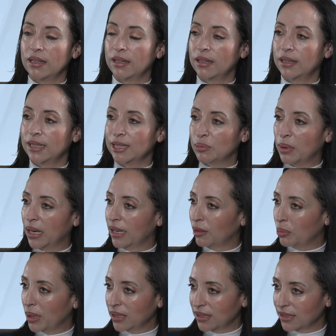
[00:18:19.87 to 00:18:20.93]
the
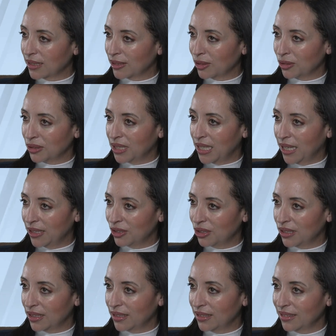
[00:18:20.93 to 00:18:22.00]
Hispanic Business
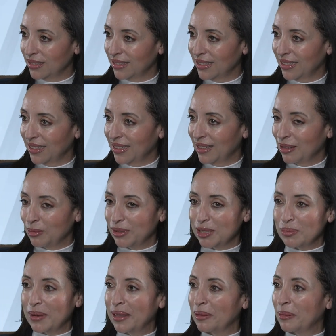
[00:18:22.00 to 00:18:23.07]
Association,
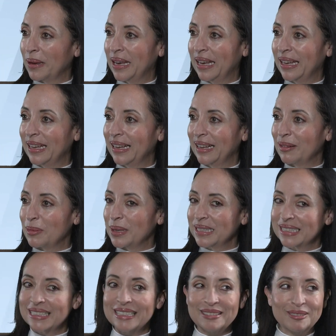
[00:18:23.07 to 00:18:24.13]
which, by the way,
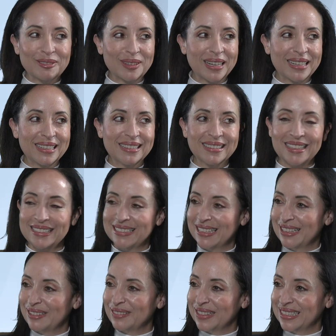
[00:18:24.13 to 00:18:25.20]
wasn't it fun, the
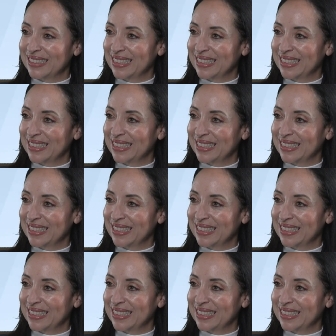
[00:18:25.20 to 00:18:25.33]
Day of the